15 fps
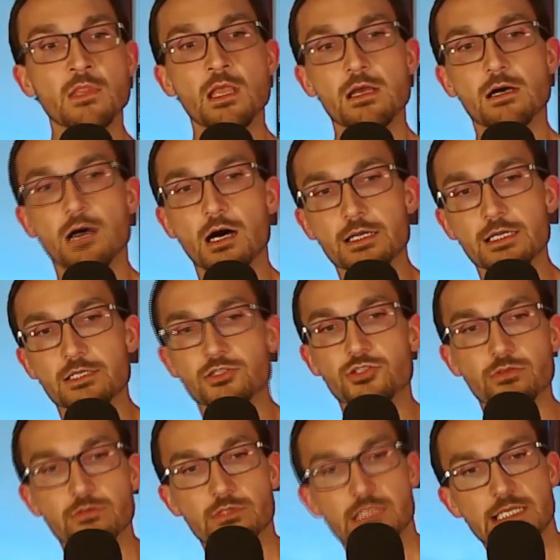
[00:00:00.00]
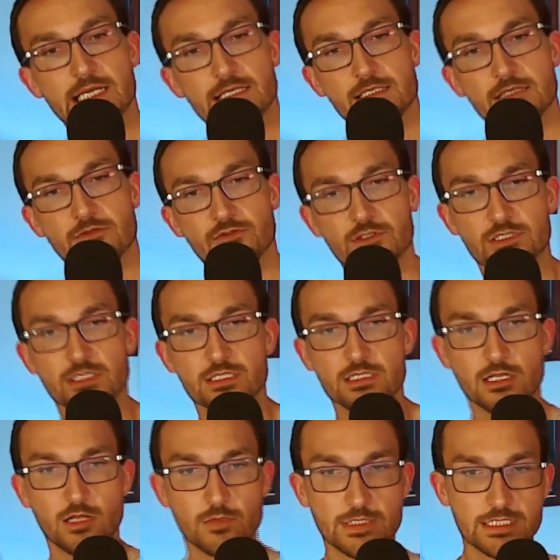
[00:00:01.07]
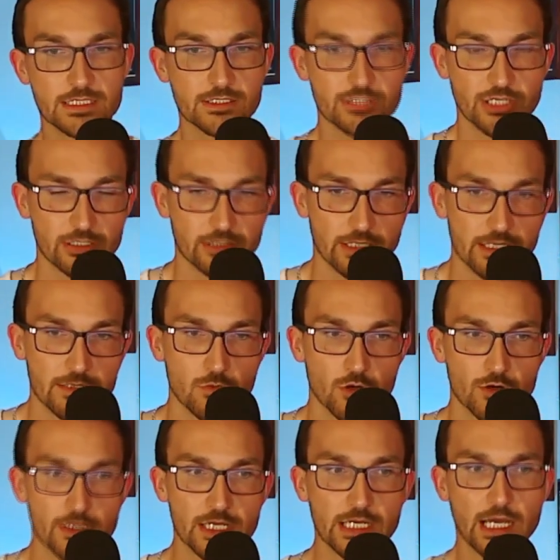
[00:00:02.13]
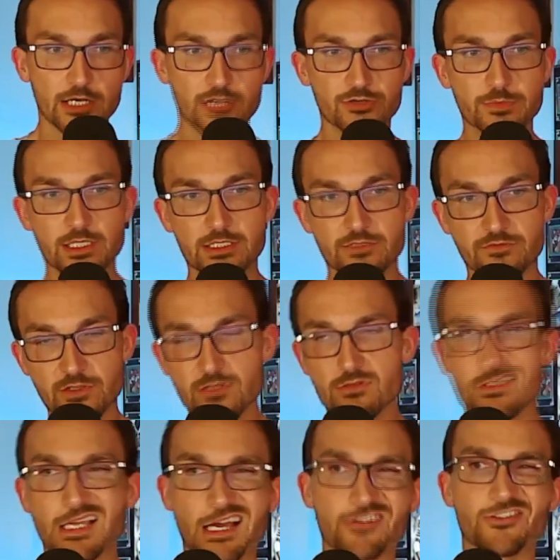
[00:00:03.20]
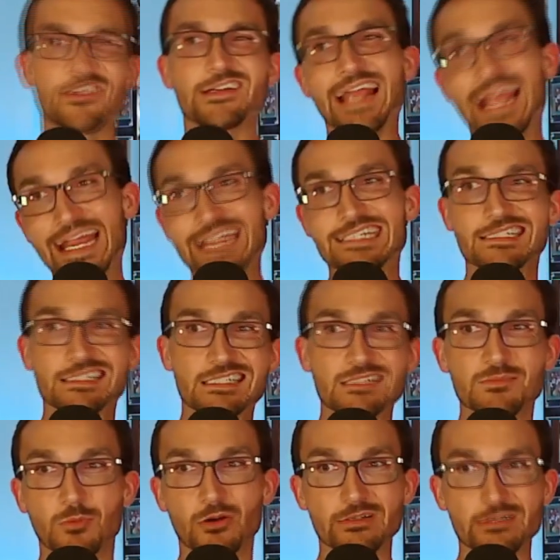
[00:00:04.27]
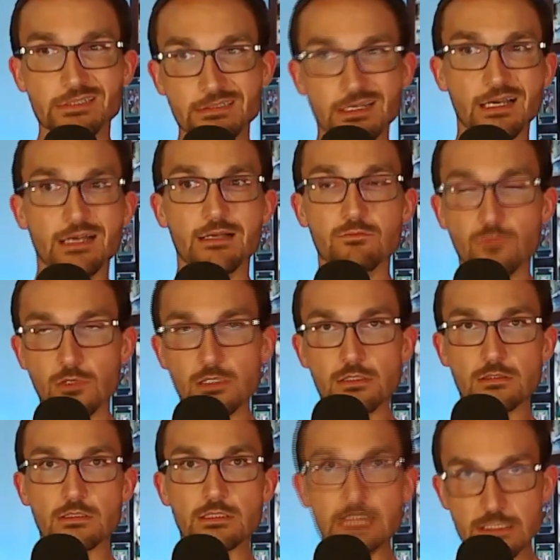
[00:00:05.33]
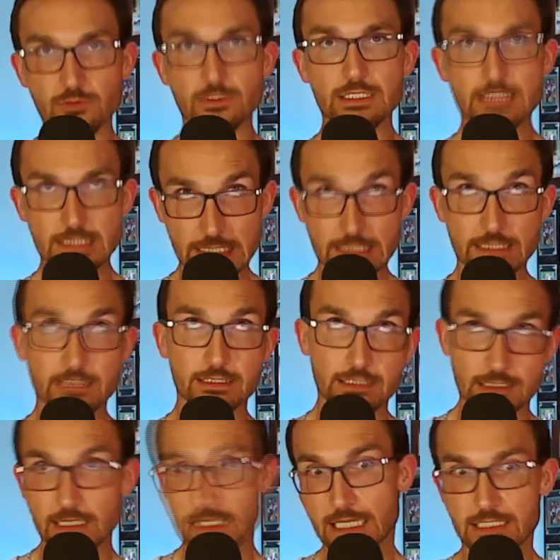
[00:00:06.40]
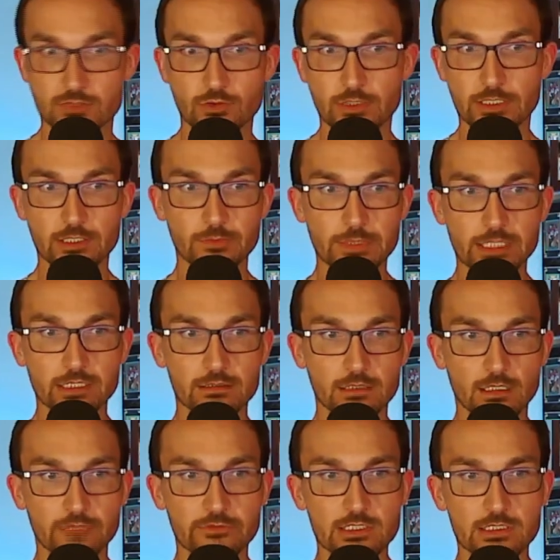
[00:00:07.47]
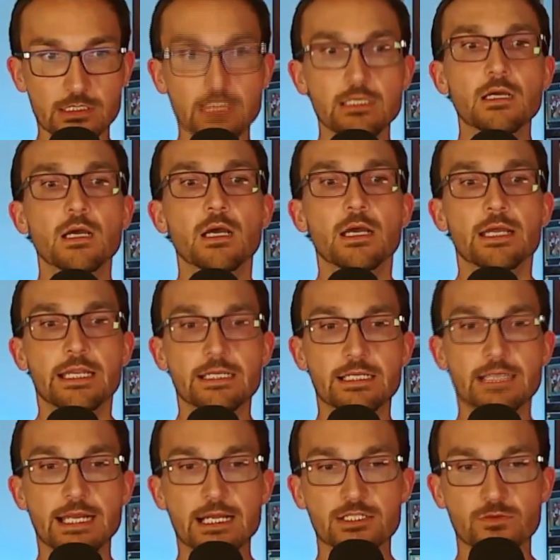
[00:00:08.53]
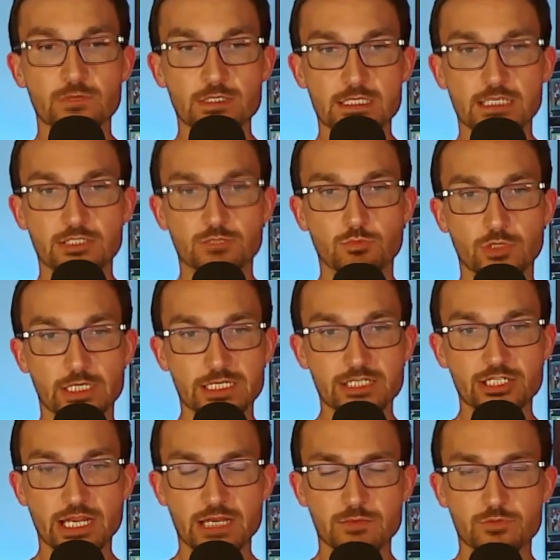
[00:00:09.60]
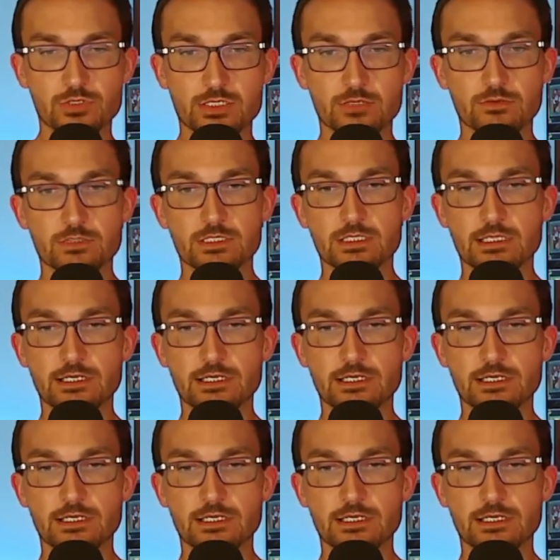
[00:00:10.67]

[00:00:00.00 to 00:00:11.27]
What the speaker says: on June 6th. The first installment has generated more than 100 million views, 108 at this point in time. Well, at least when you see it, that's where it'll be, obviously. In connection with such breach and pursuant to the